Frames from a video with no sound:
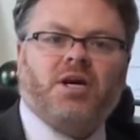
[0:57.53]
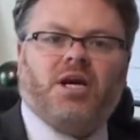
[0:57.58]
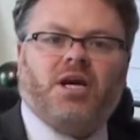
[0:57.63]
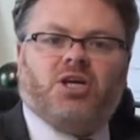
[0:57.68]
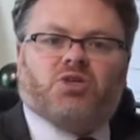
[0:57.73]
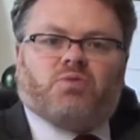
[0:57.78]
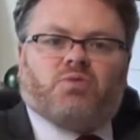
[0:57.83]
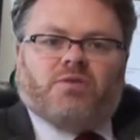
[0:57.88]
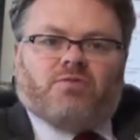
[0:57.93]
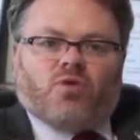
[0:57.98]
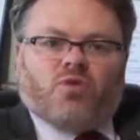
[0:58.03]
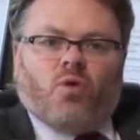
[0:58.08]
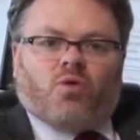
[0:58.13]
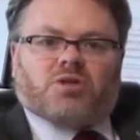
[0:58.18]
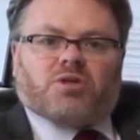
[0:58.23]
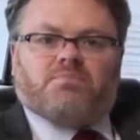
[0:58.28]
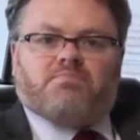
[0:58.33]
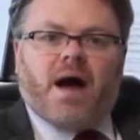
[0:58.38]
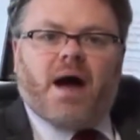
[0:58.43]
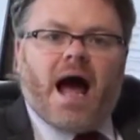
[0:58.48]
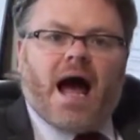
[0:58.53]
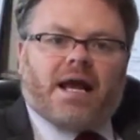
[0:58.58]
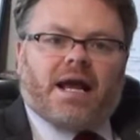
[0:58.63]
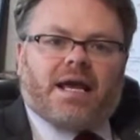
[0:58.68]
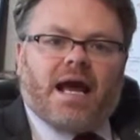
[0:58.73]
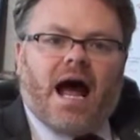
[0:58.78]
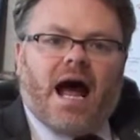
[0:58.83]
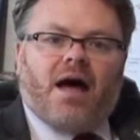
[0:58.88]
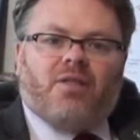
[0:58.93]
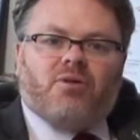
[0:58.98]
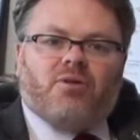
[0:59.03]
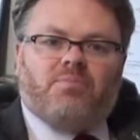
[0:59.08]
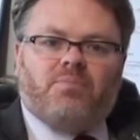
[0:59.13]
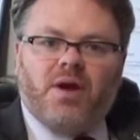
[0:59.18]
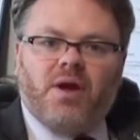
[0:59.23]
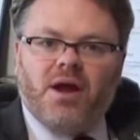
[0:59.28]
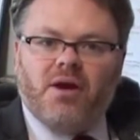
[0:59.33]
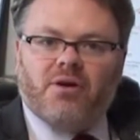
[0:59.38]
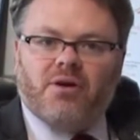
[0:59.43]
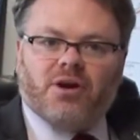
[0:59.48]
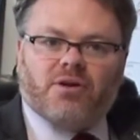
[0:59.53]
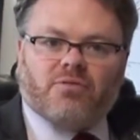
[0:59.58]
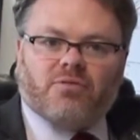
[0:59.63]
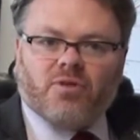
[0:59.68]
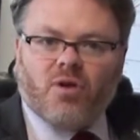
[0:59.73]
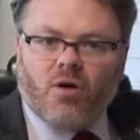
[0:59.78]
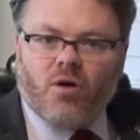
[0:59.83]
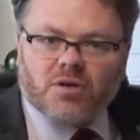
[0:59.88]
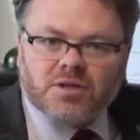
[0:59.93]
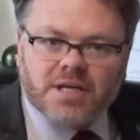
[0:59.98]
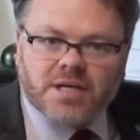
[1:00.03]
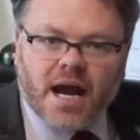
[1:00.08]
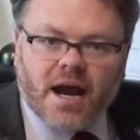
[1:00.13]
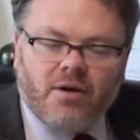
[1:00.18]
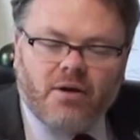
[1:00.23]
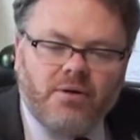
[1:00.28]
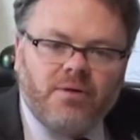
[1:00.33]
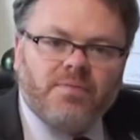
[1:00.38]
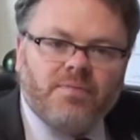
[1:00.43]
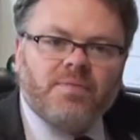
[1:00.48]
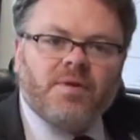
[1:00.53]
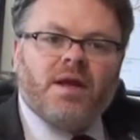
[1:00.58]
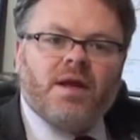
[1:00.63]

is we've looked back at the period of lockdown